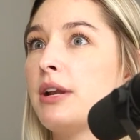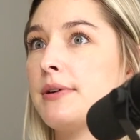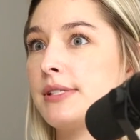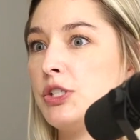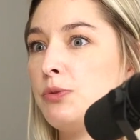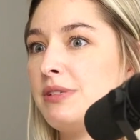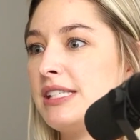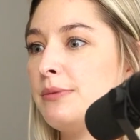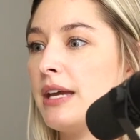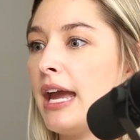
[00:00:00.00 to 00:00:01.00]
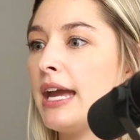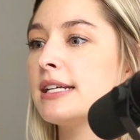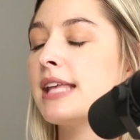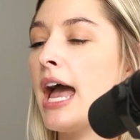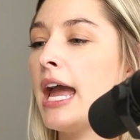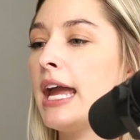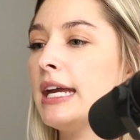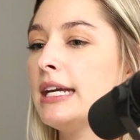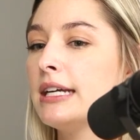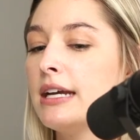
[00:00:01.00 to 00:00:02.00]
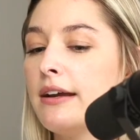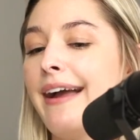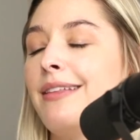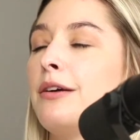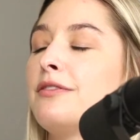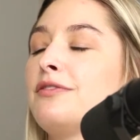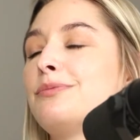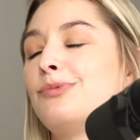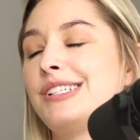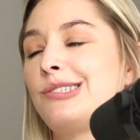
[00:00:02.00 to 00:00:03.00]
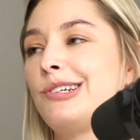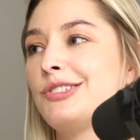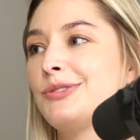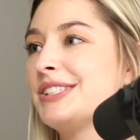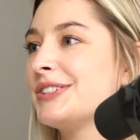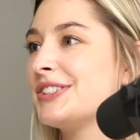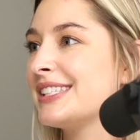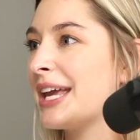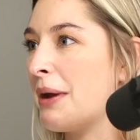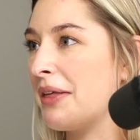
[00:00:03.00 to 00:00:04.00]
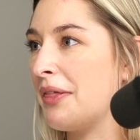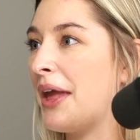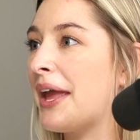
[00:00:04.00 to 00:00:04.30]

when I was a new BCBA, because I love research. Research is like my thing.